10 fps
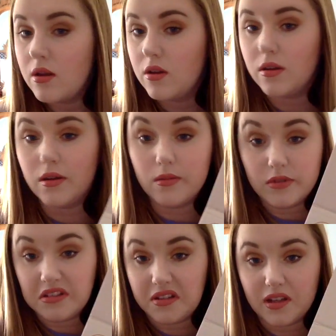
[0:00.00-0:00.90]

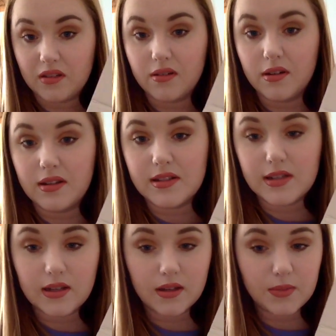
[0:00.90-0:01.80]
You can't really
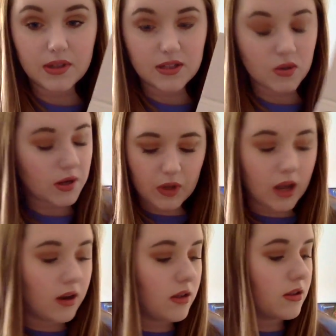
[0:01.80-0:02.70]
see it, but that's okay.
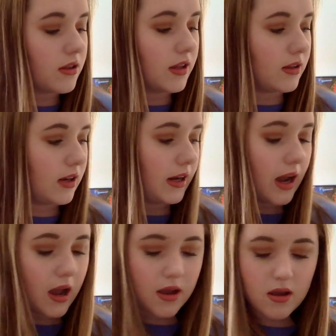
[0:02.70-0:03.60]
Another thing that I
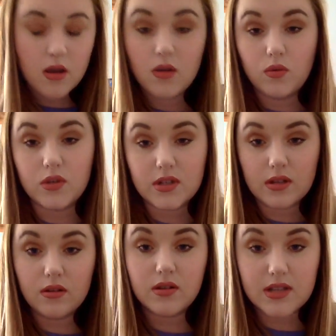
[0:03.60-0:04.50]
got, which is a
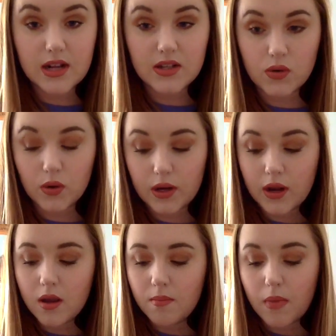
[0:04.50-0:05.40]
little side story,
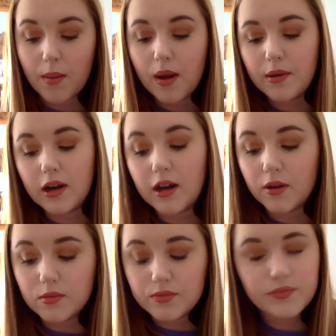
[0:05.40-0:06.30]
my mom and I,
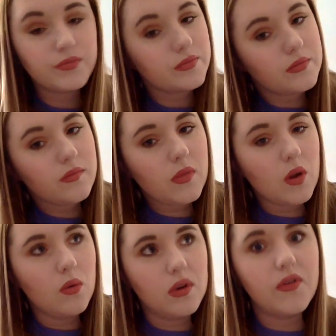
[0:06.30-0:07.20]

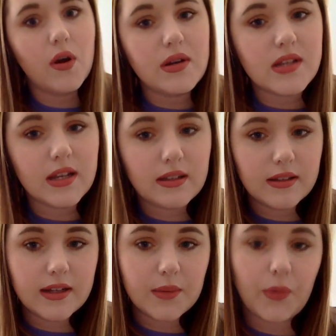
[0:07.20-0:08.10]
we've always liked
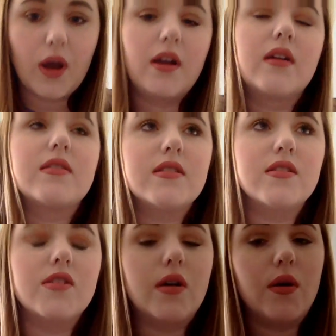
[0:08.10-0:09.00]
Clinique products, and
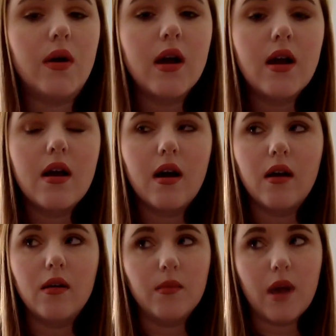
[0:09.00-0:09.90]
so
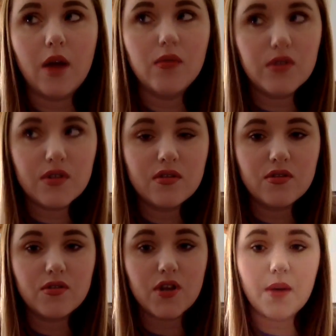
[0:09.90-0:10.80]
I was
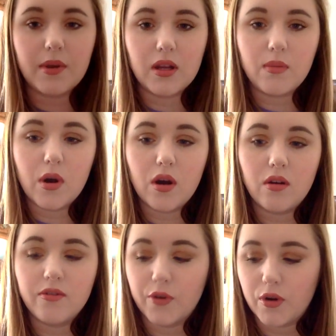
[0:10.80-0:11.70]
shopping in a
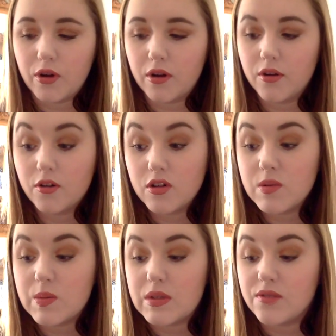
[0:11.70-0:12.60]
mall for a
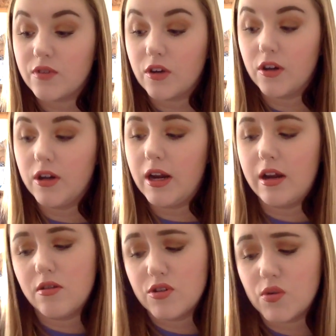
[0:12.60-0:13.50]
Christmas present for her, and
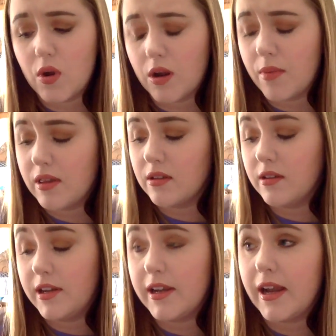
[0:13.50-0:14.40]
I was just walking by the
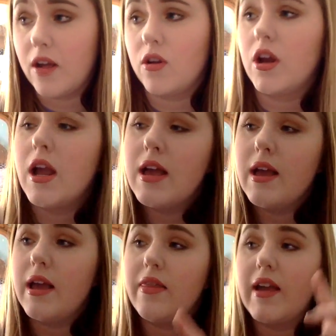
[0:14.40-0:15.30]
Clinique counter,
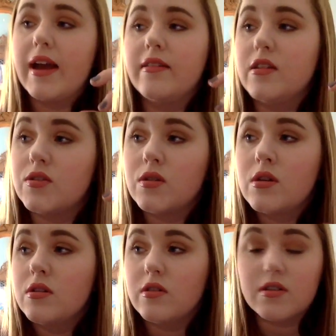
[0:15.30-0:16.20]
and they had this
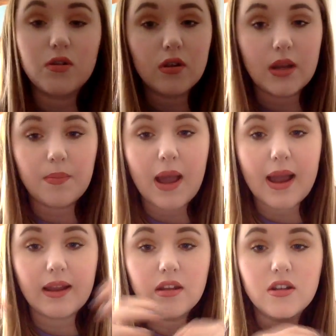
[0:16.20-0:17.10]
little like
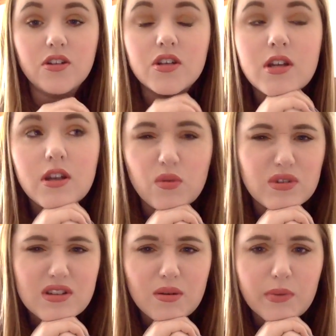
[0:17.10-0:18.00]
package. It
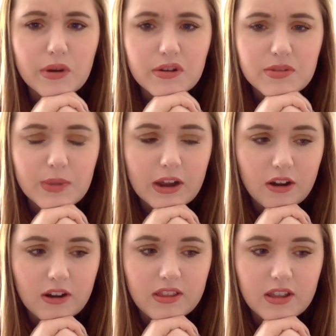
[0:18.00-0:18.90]
wasn't a bonus buy
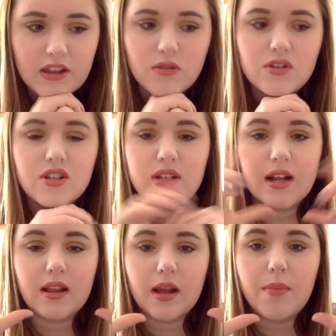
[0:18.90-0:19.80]
or anything, it was just
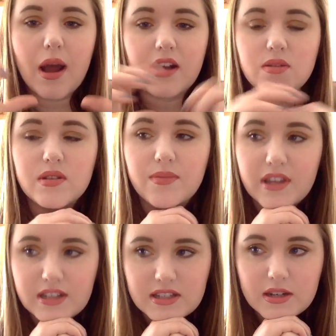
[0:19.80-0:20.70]
kind of like a box with some
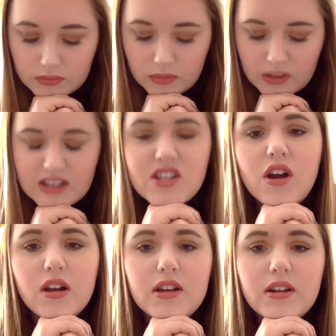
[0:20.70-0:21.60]
things in it. I
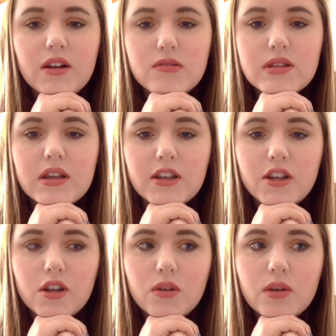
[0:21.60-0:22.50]
saw it and I was like,
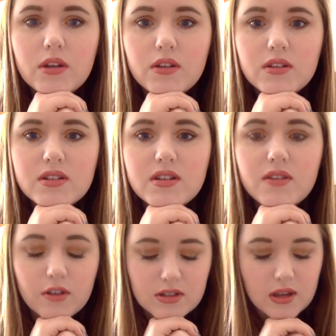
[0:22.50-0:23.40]
you know what, that stuff
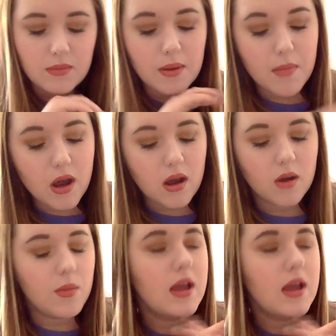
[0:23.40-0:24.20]
looks like my mom.